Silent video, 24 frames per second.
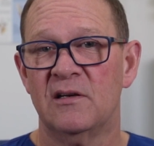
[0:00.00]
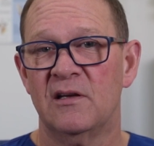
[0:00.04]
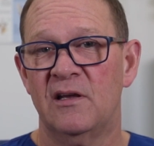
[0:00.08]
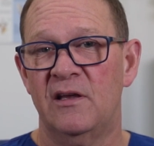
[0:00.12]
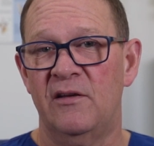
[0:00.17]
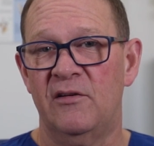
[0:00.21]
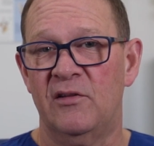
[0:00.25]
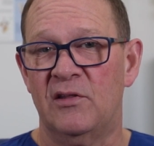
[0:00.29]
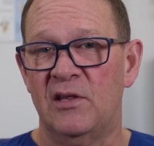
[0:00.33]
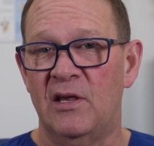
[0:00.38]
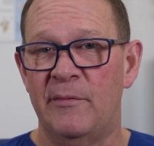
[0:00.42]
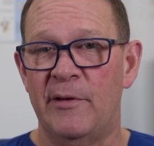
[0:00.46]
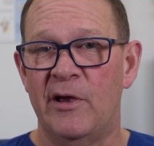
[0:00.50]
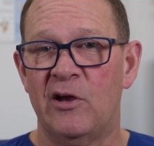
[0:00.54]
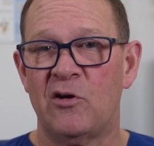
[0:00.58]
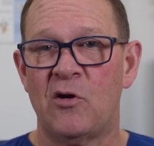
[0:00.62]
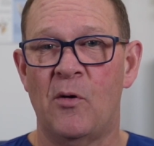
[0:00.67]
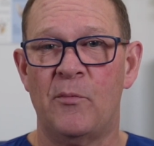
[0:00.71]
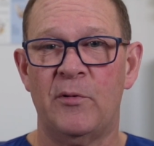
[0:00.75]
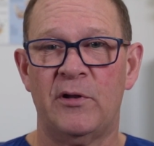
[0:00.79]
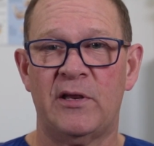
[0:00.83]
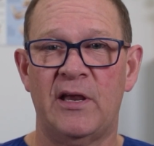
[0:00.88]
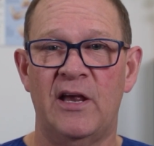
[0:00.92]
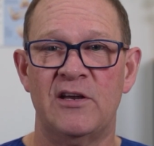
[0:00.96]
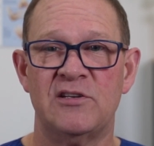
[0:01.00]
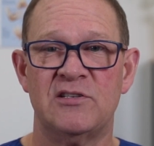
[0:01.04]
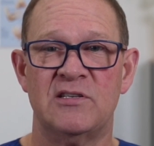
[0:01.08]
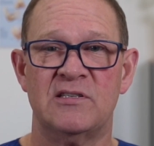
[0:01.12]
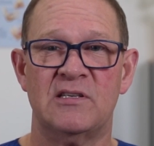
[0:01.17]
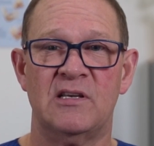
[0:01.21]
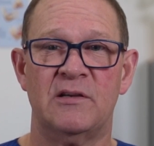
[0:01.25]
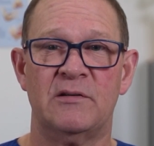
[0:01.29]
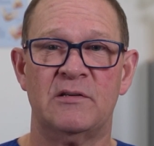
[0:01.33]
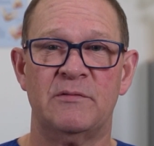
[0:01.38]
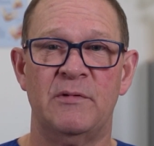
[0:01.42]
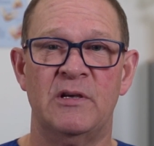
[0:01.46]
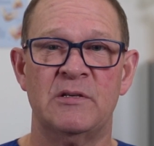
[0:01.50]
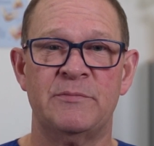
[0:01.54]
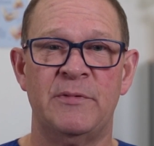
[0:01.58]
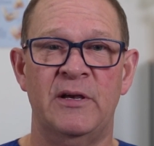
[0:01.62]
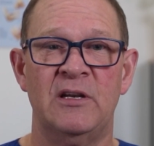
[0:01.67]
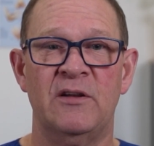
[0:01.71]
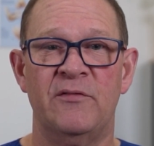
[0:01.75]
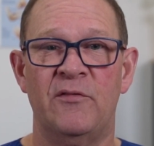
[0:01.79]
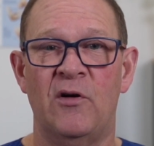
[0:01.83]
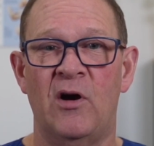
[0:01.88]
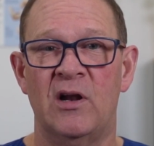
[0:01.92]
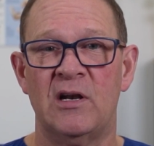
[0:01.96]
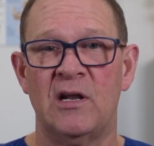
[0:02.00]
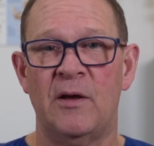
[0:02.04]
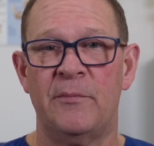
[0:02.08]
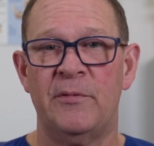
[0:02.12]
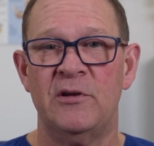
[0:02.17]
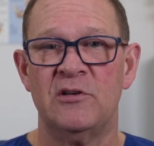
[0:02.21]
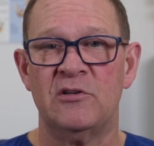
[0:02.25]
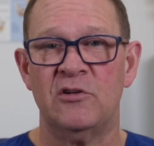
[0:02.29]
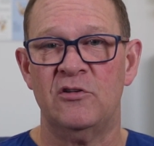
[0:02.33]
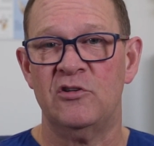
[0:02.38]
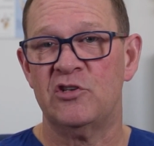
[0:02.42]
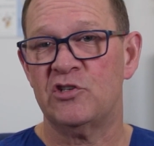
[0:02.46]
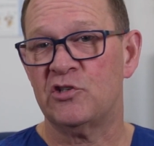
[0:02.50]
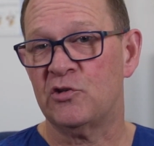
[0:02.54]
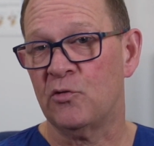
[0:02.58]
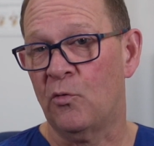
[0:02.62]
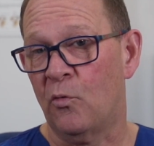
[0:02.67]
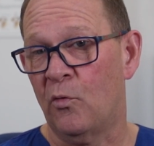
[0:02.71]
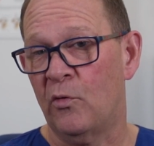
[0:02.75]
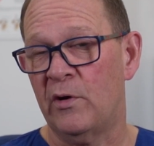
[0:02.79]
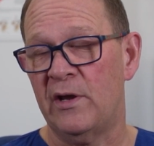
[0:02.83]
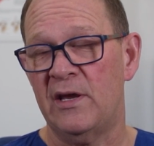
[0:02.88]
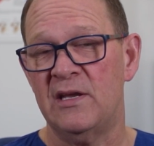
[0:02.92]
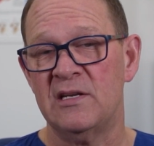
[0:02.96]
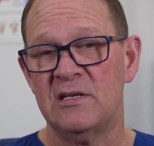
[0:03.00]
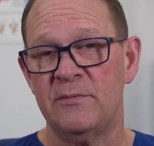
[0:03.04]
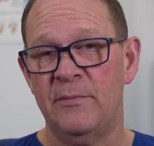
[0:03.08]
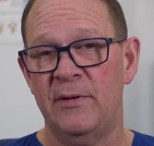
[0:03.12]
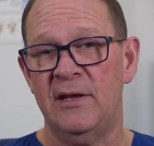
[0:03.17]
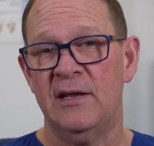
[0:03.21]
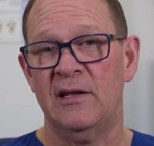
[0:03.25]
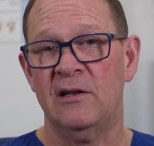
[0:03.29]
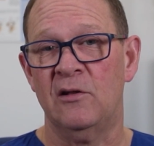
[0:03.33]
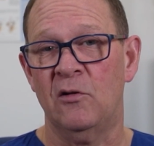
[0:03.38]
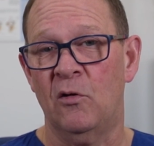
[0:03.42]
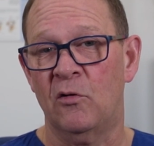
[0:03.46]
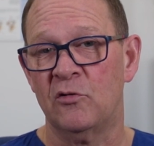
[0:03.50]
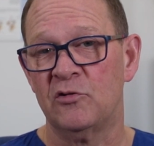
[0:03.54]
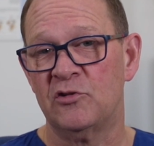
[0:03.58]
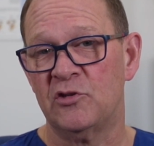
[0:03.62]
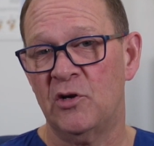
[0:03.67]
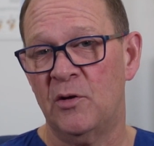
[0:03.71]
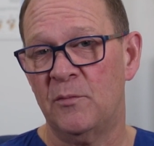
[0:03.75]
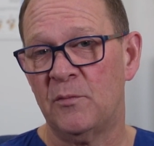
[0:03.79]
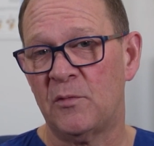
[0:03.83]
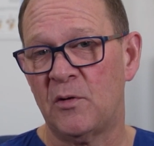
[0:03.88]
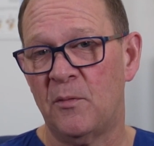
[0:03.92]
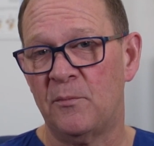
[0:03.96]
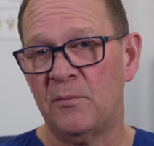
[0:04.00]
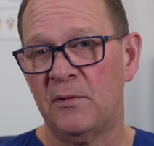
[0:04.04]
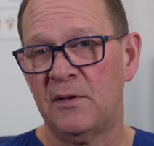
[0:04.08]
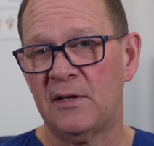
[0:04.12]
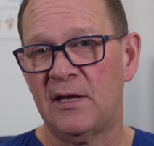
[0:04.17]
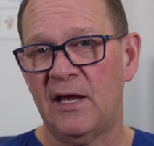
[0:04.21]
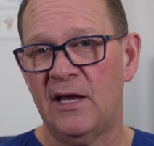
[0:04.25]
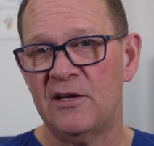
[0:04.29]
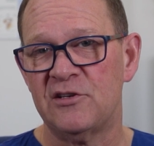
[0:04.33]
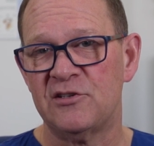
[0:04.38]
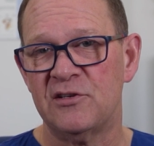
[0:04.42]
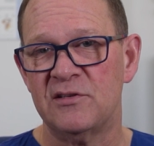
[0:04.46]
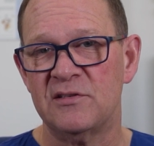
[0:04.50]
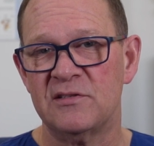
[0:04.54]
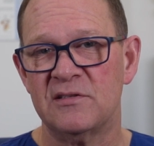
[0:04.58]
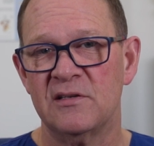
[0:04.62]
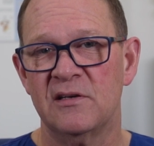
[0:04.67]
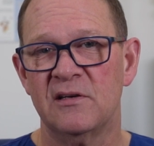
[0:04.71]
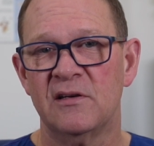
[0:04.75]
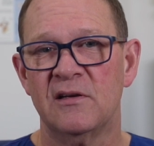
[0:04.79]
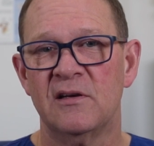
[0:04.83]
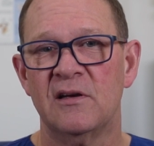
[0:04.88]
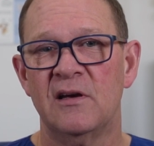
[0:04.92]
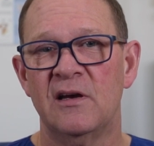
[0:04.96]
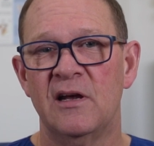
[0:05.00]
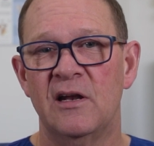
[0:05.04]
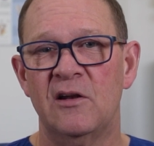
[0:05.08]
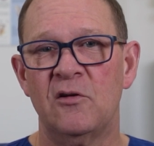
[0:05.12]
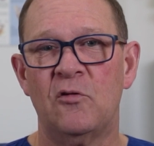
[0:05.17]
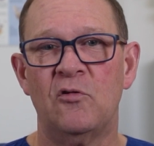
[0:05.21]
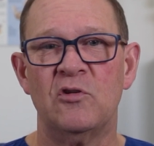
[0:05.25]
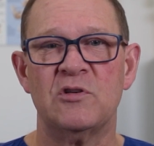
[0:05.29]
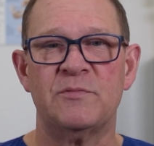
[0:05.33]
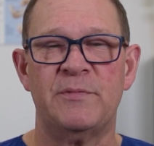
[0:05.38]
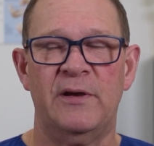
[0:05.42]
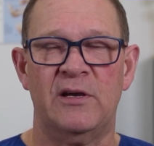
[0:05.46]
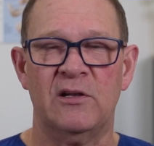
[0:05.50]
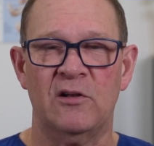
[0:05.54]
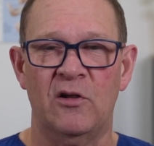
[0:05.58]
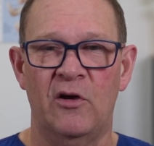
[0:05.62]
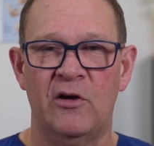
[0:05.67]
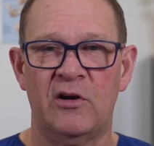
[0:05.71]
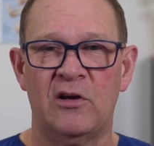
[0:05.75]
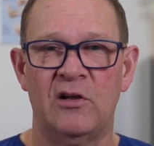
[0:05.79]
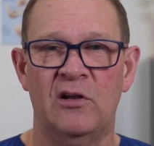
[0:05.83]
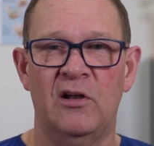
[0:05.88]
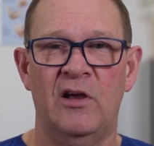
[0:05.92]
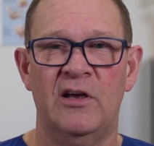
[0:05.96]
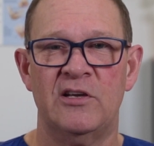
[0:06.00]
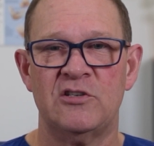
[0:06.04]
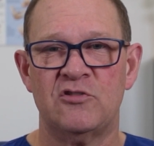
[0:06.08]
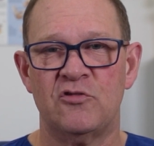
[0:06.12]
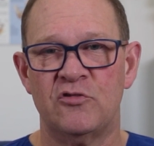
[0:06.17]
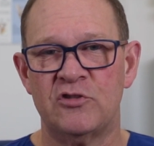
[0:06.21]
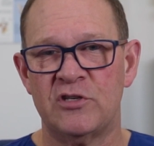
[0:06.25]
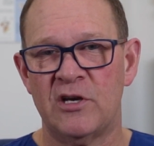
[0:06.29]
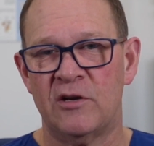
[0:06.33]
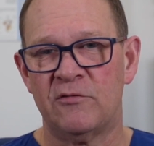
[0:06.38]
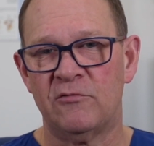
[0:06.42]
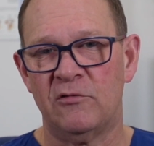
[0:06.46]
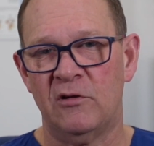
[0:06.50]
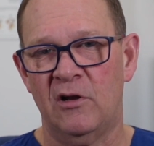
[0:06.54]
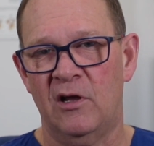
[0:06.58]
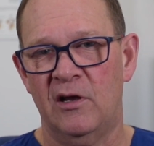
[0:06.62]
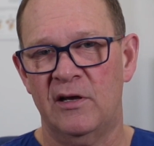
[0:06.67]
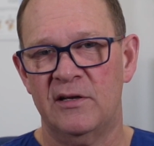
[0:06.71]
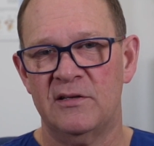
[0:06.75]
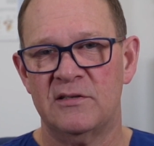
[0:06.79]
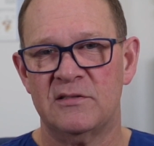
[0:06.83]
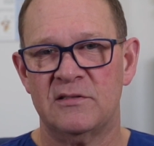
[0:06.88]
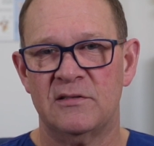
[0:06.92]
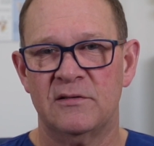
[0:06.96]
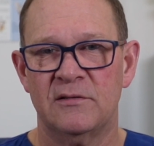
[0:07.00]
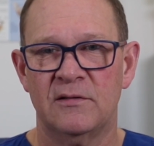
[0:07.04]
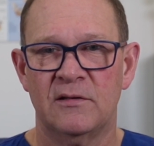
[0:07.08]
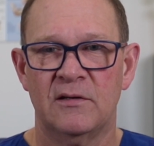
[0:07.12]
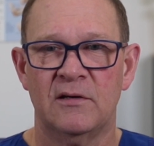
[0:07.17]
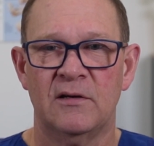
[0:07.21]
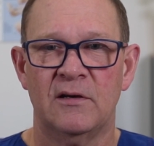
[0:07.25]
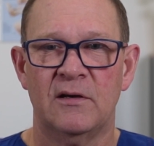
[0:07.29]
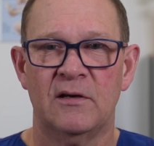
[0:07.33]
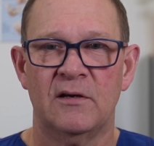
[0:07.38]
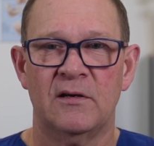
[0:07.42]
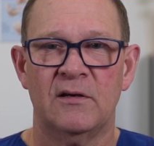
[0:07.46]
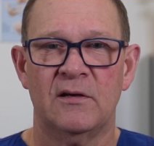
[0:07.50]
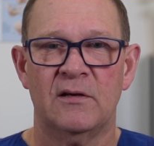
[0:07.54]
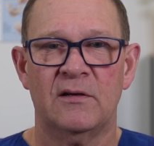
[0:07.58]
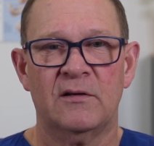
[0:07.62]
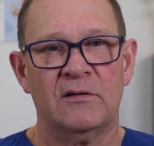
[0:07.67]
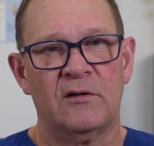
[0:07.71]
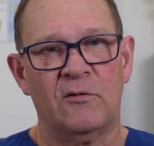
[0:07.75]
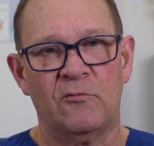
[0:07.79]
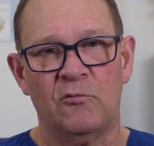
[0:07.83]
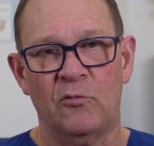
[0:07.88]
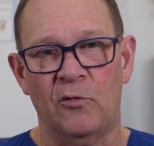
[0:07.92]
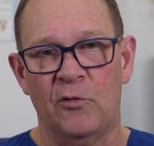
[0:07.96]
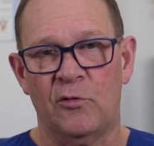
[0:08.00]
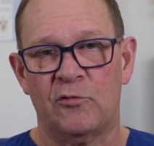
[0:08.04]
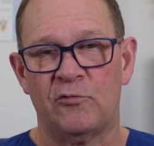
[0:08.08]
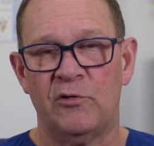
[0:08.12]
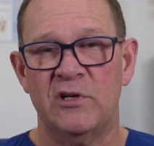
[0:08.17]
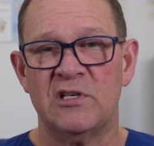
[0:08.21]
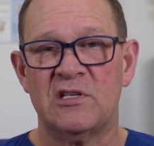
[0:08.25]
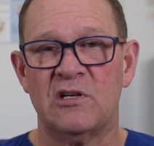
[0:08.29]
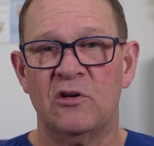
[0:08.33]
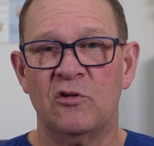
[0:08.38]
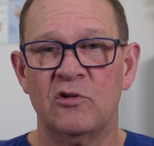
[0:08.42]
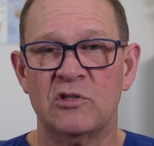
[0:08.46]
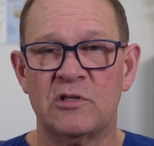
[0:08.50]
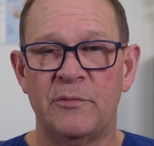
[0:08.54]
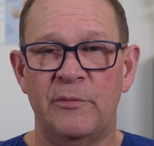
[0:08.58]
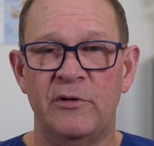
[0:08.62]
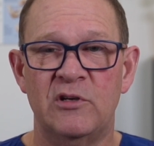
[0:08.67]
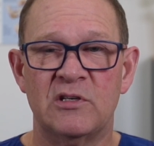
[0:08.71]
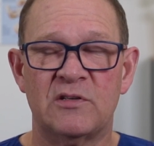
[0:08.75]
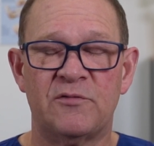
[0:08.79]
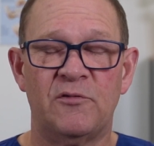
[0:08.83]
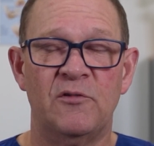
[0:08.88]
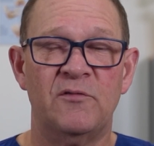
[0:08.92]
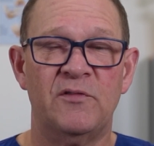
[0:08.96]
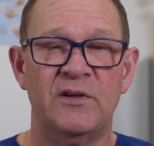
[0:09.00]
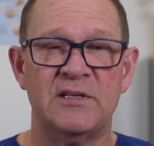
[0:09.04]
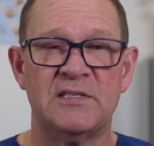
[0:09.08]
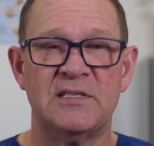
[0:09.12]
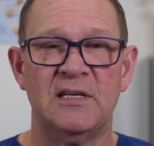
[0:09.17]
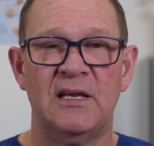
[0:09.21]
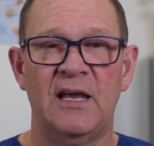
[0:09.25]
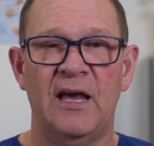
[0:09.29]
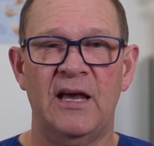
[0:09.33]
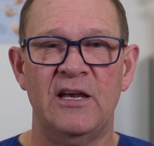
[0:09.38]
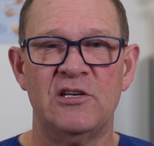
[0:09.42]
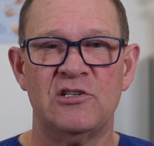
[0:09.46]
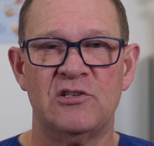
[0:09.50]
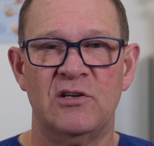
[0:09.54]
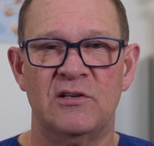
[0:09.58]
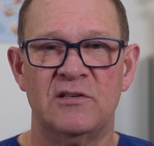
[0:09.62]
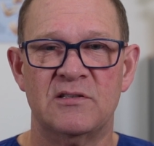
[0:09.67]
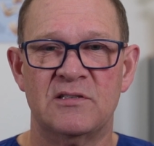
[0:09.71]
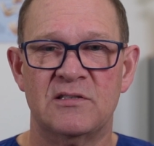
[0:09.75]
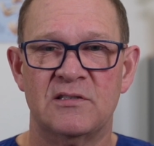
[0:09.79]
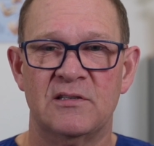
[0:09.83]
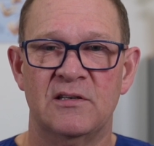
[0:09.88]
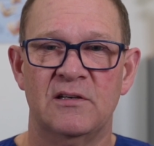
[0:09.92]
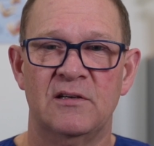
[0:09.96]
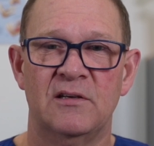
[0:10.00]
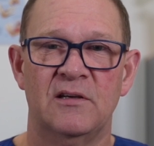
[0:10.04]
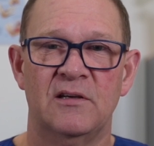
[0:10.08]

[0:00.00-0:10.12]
You think about complications as being divided up into short, intermediate, and long-term complications, and of course being localized or generalized. The rule of 3s can also be used for investigations.